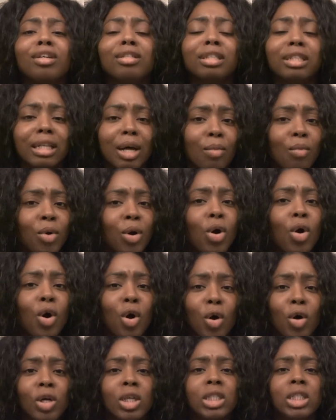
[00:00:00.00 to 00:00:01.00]
someone
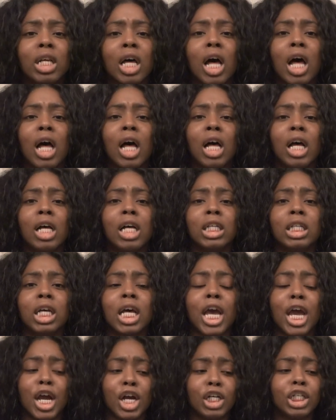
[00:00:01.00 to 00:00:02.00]
calls a
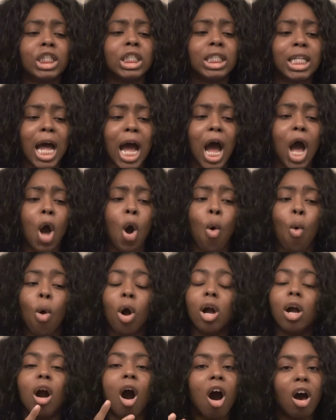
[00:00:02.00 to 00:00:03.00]
hairstyle
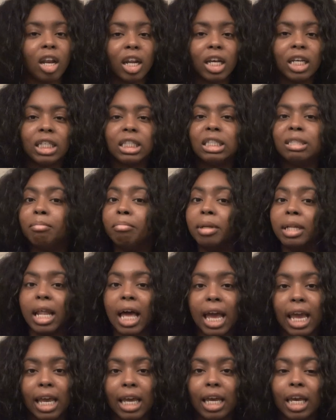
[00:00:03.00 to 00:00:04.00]
goddess
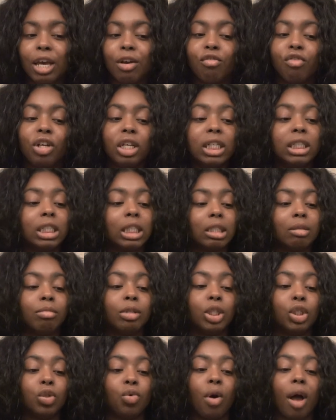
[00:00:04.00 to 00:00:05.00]
blank, it really just
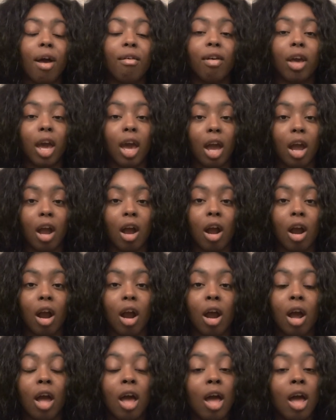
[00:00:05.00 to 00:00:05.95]
means you have hair